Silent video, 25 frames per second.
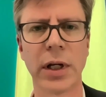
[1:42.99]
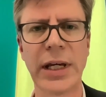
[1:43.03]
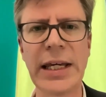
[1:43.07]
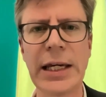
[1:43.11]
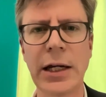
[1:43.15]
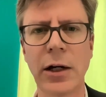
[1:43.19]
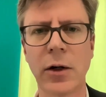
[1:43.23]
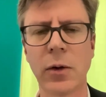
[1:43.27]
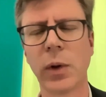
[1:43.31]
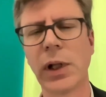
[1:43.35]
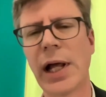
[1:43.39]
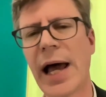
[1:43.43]

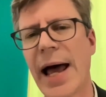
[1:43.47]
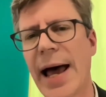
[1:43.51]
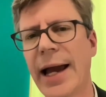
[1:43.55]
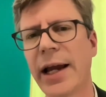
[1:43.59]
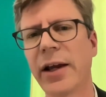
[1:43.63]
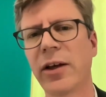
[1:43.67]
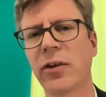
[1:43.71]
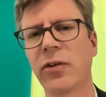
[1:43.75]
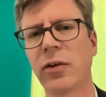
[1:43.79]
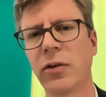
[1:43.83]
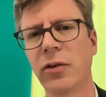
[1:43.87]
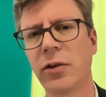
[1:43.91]
equal
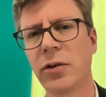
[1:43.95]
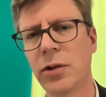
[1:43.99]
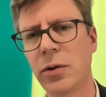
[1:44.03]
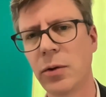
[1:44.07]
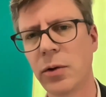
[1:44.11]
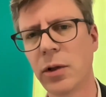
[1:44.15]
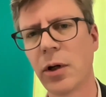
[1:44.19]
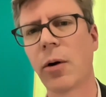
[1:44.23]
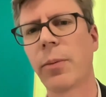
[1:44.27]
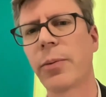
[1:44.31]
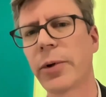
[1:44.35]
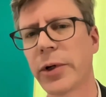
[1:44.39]
access
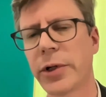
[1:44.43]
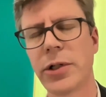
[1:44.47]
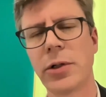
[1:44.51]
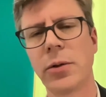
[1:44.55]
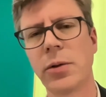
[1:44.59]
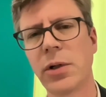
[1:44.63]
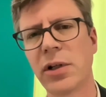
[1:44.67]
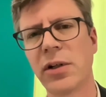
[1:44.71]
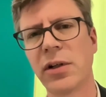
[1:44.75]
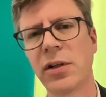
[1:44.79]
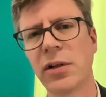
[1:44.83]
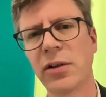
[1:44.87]
to the
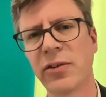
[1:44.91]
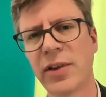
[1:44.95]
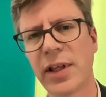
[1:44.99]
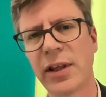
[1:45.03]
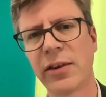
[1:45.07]
opportunities